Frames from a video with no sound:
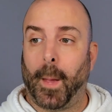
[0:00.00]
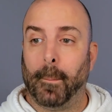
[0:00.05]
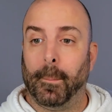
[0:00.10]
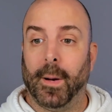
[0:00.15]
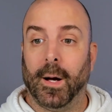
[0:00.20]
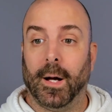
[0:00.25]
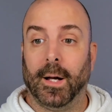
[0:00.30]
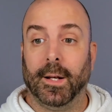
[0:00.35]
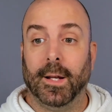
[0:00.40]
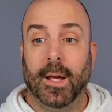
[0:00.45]

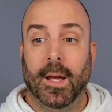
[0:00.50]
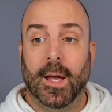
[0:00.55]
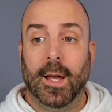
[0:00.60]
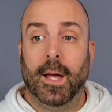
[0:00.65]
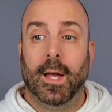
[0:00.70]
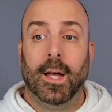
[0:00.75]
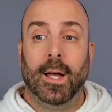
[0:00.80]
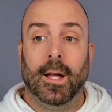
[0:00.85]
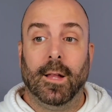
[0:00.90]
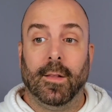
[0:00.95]
But
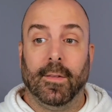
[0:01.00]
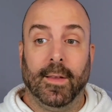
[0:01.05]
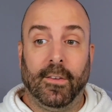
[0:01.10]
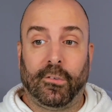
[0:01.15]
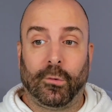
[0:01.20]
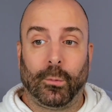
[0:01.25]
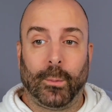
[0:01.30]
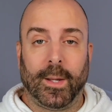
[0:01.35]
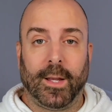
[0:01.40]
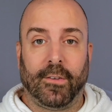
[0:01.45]

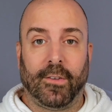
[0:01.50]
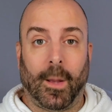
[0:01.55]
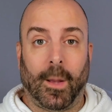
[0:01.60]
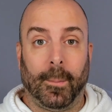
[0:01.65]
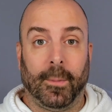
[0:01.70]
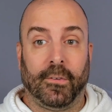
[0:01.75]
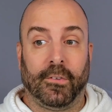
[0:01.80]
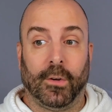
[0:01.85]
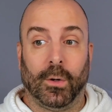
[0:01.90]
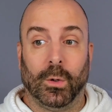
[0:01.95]
this week's
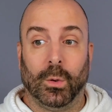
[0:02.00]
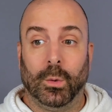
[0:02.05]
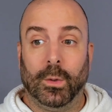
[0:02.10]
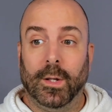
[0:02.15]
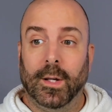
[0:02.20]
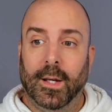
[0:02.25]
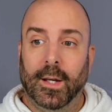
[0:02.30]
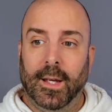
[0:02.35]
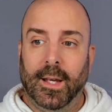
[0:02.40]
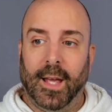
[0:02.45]
episode,
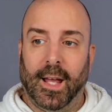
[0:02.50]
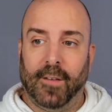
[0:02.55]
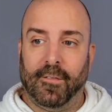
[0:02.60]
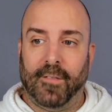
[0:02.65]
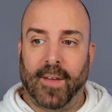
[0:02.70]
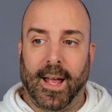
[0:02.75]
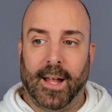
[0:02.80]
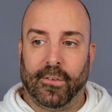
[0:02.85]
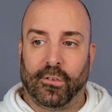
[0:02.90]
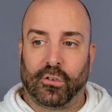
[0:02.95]

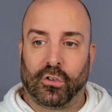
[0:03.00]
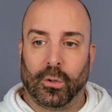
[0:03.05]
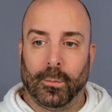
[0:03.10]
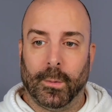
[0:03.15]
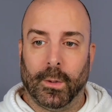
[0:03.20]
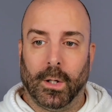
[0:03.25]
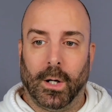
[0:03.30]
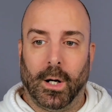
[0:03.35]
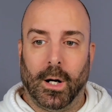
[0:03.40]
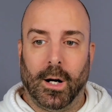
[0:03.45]
Advanced
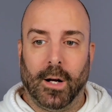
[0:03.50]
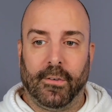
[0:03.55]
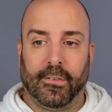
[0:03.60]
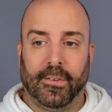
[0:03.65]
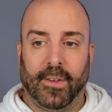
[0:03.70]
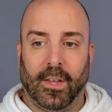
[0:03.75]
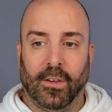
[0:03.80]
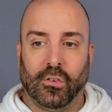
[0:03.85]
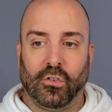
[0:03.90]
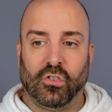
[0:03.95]
Criminal Law
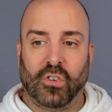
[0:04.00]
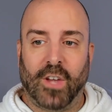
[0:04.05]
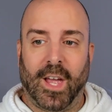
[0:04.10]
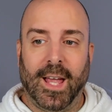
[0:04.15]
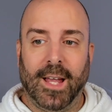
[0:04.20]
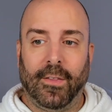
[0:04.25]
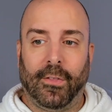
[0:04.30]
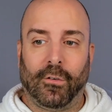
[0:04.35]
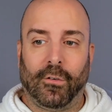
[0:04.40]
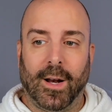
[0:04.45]
says
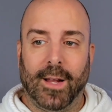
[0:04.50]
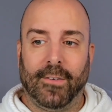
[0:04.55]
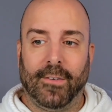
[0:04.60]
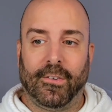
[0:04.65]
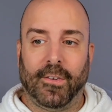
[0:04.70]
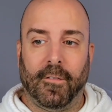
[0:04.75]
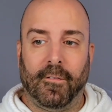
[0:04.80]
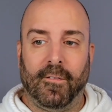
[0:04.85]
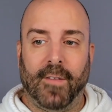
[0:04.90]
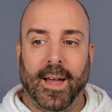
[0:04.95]
Chang threatens
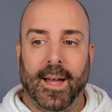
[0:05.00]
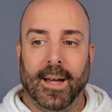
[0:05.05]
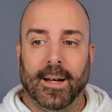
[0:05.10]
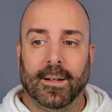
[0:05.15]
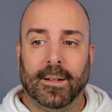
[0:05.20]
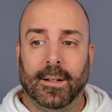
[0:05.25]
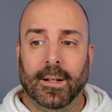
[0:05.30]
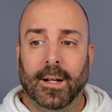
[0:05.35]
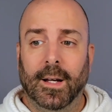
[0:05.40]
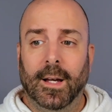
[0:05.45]
to
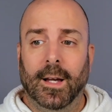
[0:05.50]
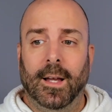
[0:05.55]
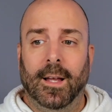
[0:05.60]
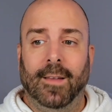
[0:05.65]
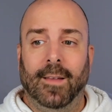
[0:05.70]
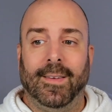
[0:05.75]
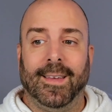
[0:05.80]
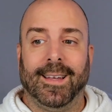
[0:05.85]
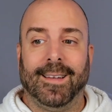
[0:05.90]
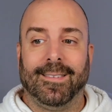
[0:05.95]
fail
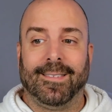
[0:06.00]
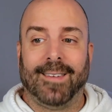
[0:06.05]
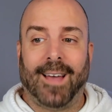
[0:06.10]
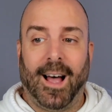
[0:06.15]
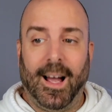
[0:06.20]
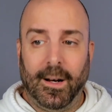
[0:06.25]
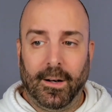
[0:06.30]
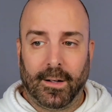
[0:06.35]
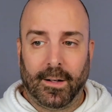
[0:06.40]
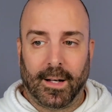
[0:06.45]
the
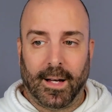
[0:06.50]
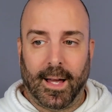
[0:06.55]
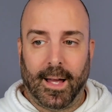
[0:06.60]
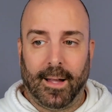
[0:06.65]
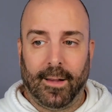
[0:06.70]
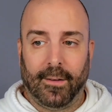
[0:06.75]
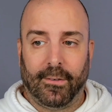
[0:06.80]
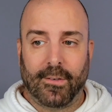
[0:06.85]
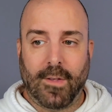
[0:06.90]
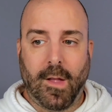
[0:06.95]
entire
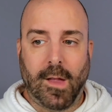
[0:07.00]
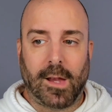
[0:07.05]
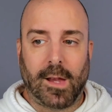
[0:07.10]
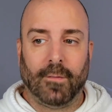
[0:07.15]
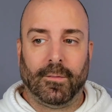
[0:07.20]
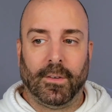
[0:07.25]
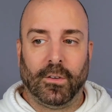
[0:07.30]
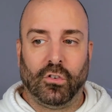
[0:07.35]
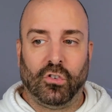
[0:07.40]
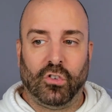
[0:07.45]
class if
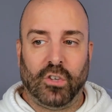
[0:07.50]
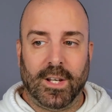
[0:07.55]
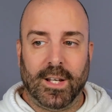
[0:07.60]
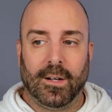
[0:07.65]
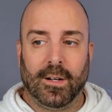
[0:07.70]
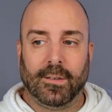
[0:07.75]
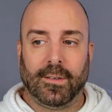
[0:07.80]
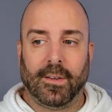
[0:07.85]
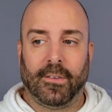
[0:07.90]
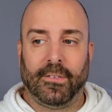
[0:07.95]
the cheater
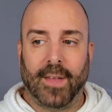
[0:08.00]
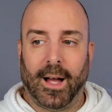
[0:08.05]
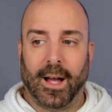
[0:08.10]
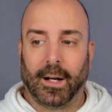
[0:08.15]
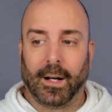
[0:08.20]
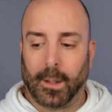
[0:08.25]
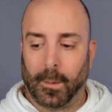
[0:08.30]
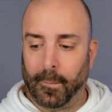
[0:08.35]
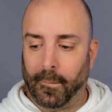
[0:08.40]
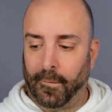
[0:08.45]
does not
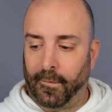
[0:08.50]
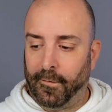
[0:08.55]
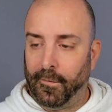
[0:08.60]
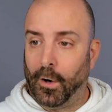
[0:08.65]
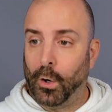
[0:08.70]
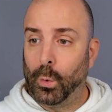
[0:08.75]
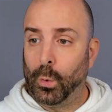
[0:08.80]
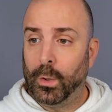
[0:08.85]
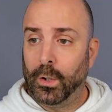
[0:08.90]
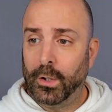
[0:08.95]
come
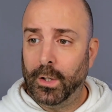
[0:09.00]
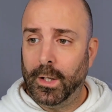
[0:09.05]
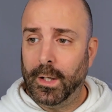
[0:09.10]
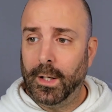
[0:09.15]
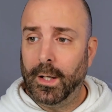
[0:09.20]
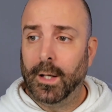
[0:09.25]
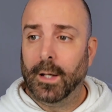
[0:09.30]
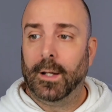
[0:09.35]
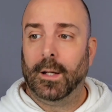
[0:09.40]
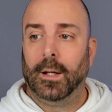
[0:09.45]
forward.
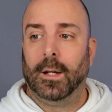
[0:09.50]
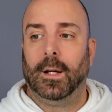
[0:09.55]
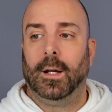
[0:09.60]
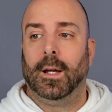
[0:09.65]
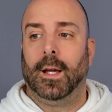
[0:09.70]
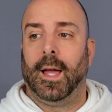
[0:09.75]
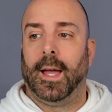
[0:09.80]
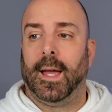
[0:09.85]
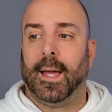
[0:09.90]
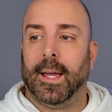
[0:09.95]

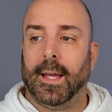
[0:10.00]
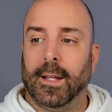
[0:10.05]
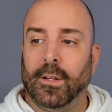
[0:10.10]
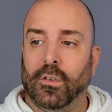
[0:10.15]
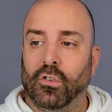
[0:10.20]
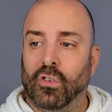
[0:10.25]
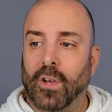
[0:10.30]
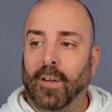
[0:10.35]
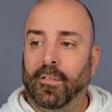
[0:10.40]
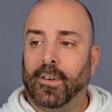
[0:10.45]
And
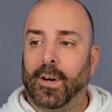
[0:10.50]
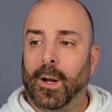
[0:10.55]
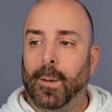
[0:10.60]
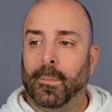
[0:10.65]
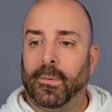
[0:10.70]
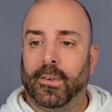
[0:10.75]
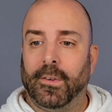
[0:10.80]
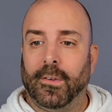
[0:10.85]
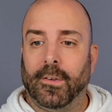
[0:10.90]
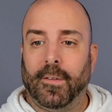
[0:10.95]
Jeff
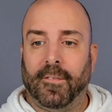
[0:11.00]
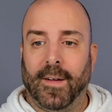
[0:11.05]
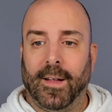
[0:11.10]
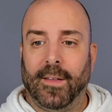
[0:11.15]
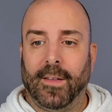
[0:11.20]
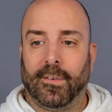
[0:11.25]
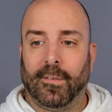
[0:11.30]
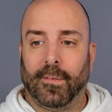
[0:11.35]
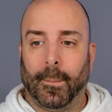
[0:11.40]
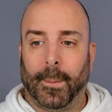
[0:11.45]
comes to the
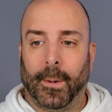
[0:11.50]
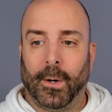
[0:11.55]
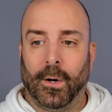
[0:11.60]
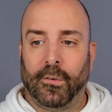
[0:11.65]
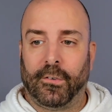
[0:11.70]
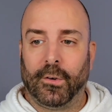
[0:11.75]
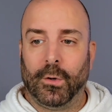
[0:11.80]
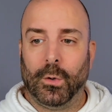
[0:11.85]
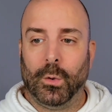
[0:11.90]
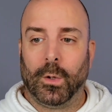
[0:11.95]
defense of the
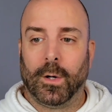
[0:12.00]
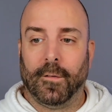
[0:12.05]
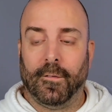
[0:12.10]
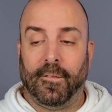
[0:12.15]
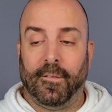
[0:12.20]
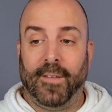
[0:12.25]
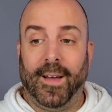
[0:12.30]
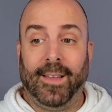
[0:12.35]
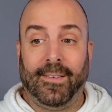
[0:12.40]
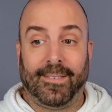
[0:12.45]
person who
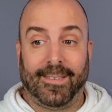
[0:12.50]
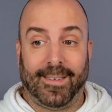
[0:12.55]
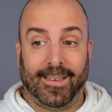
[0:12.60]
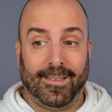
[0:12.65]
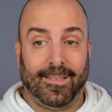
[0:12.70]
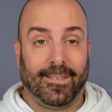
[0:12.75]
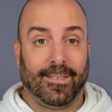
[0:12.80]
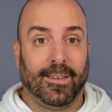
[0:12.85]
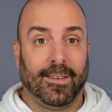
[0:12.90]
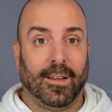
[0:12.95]

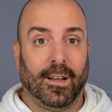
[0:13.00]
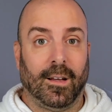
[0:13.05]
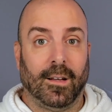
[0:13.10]
confesses.